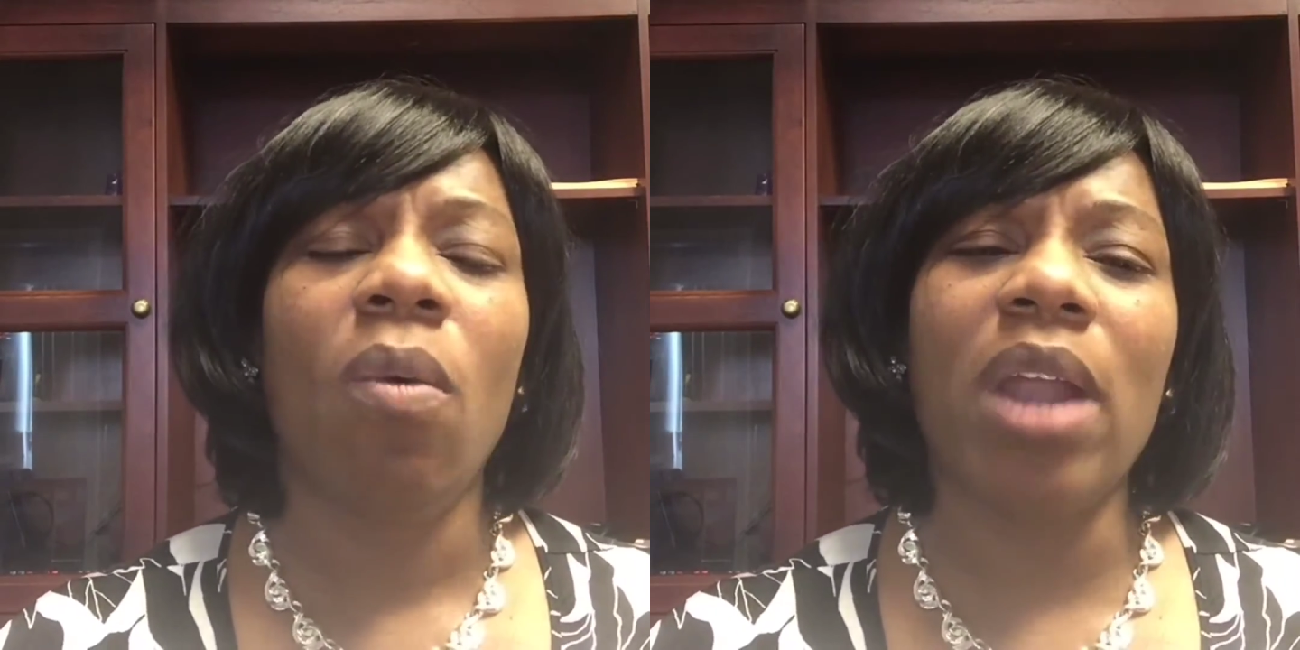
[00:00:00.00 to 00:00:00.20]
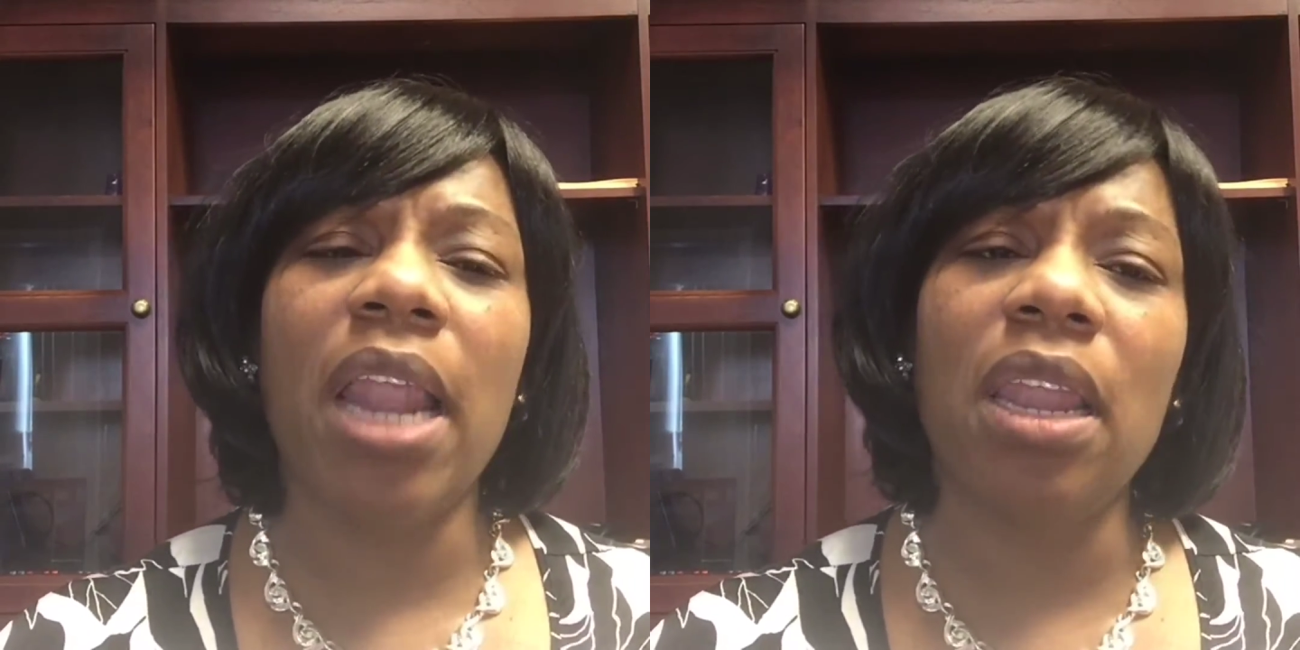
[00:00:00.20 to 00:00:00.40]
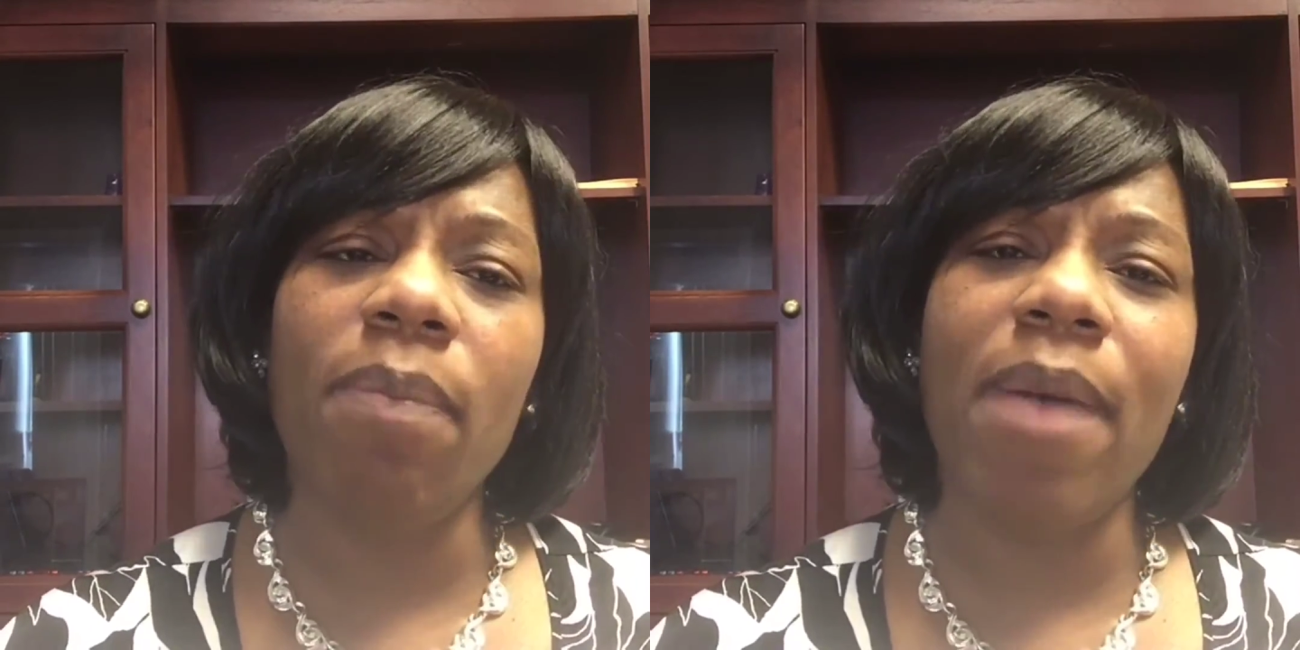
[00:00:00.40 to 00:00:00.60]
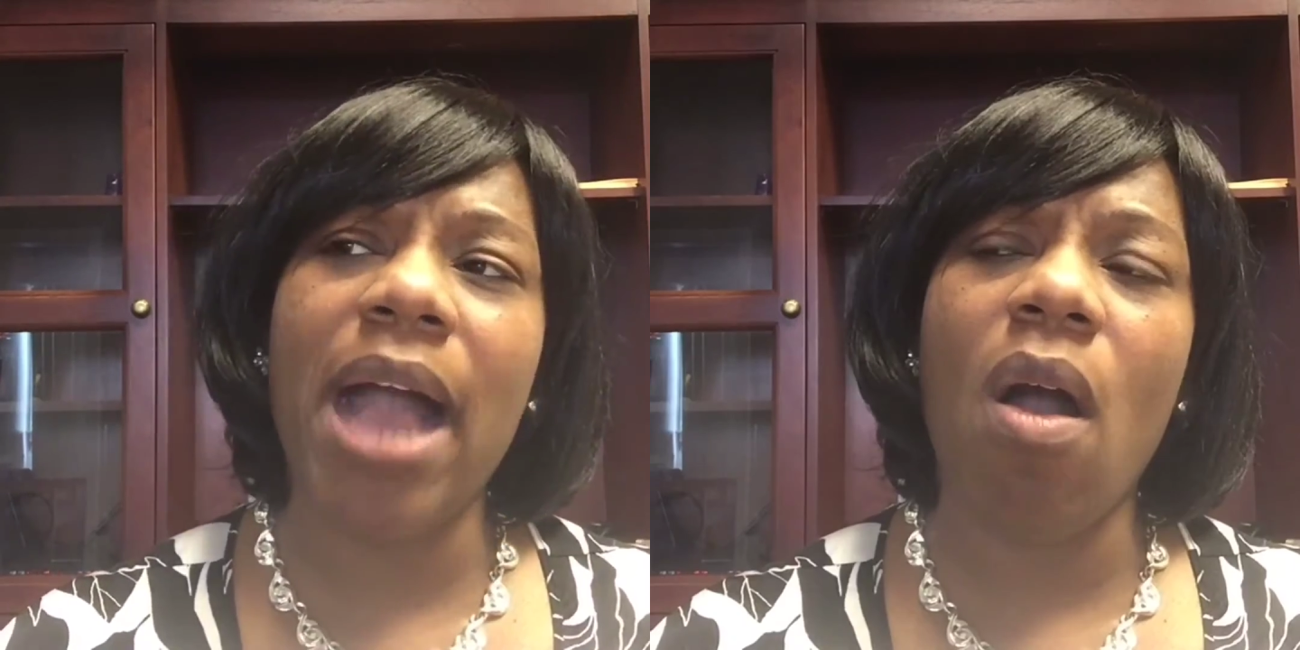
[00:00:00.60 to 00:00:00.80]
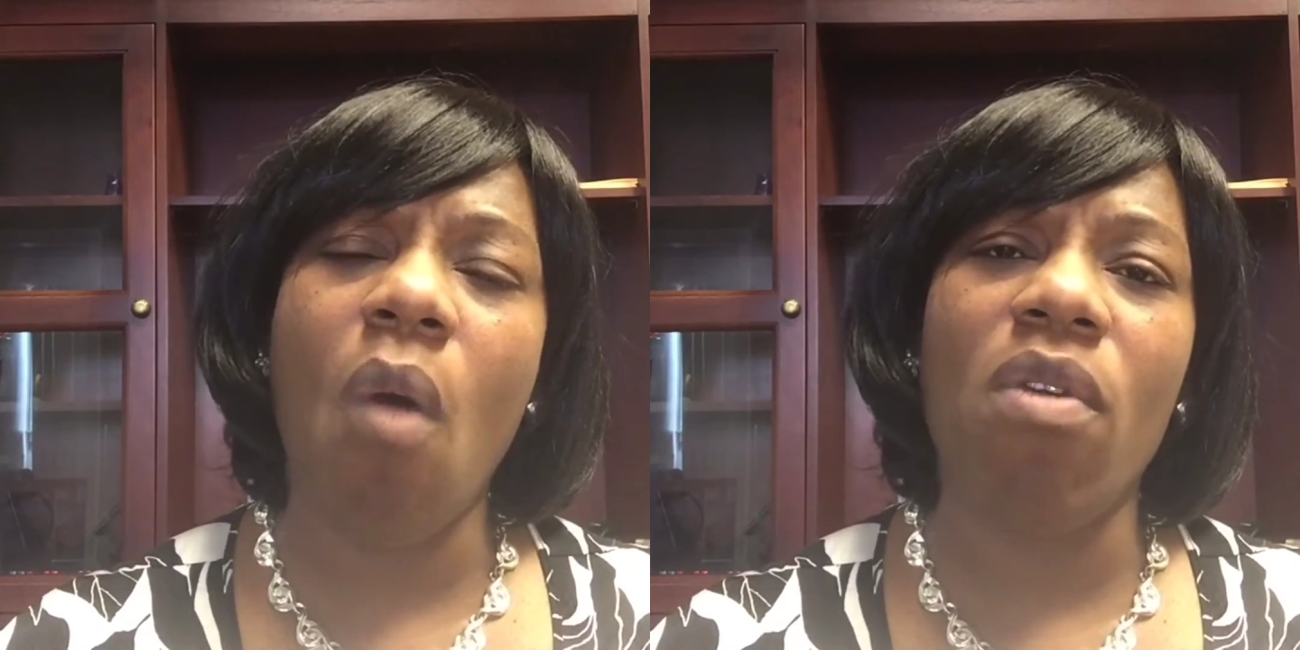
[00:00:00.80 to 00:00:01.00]
When I look
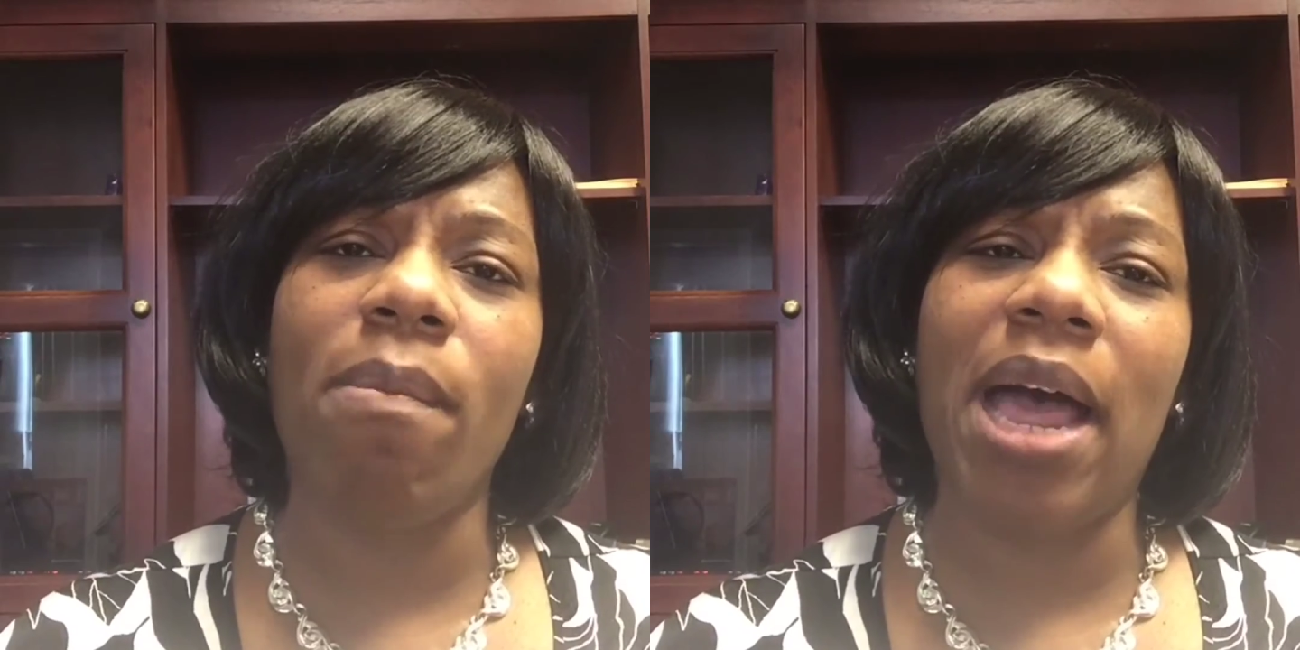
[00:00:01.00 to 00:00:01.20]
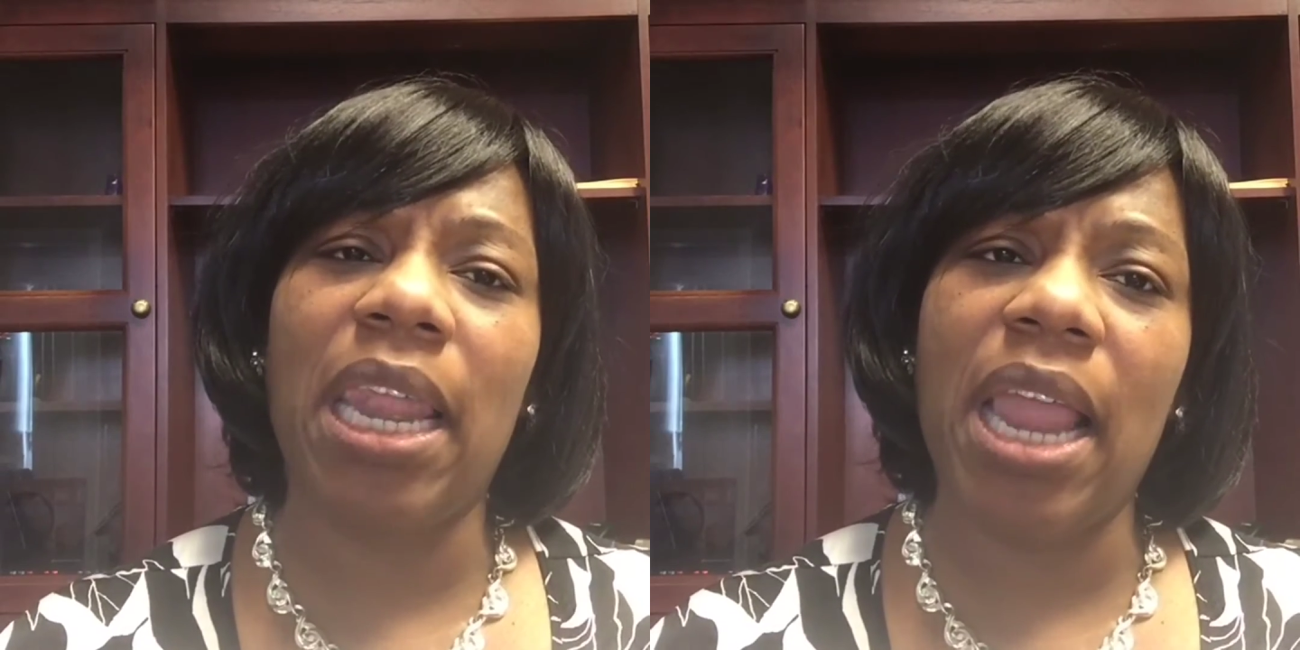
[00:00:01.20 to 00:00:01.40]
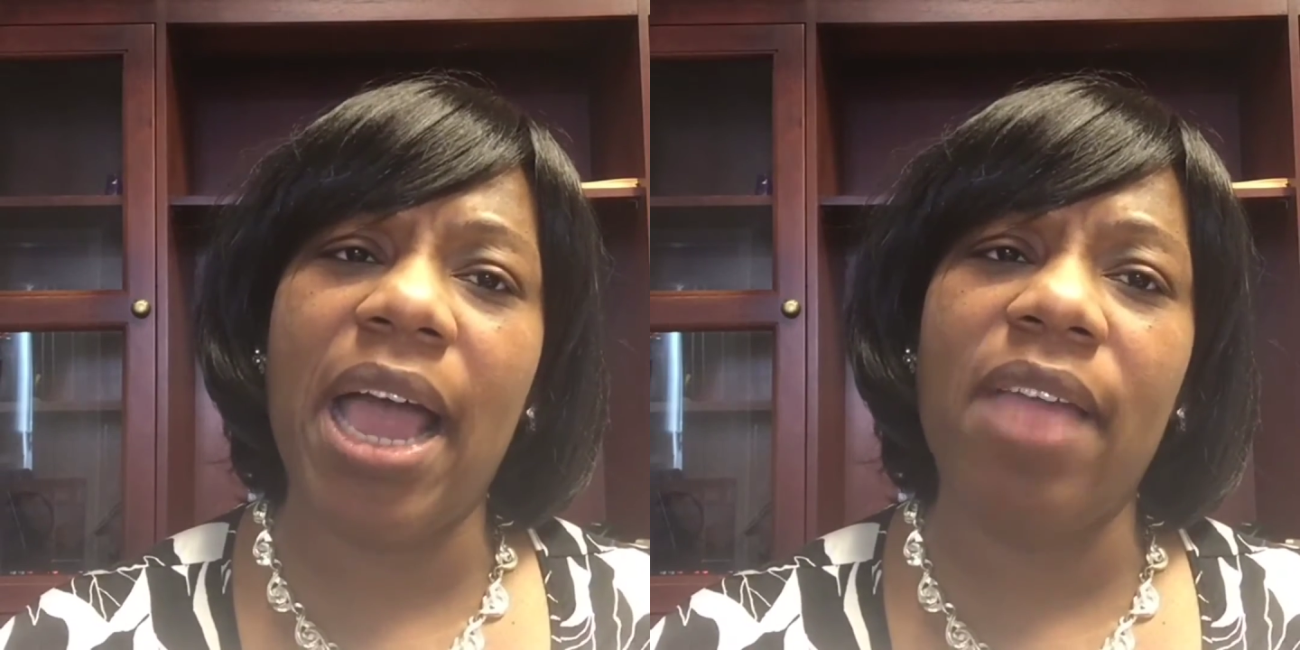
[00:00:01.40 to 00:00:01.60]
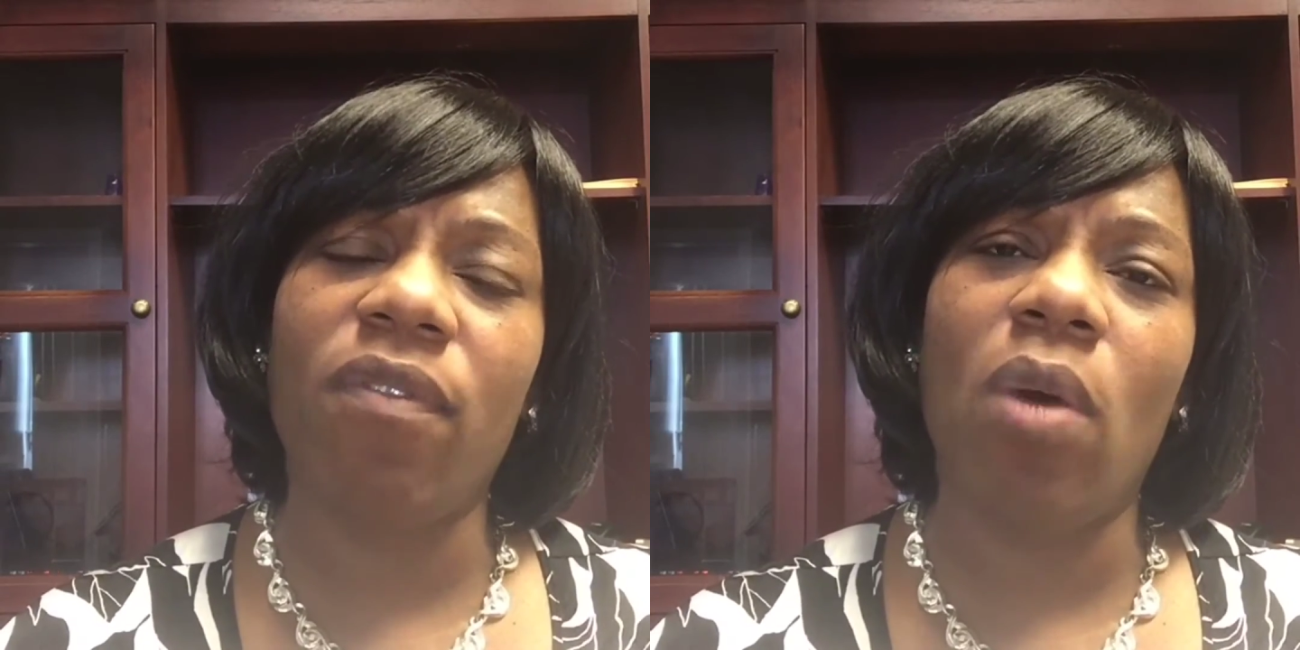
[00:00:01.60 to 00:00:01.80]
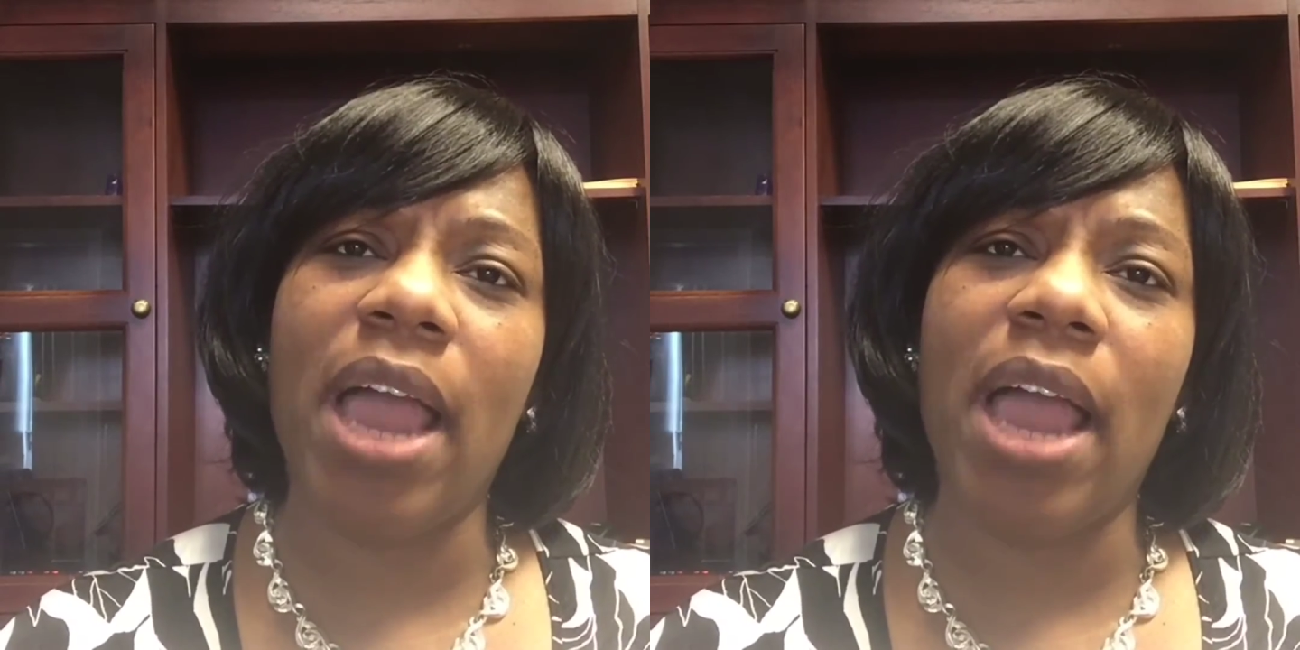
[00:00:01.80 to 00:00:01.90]
back over my life,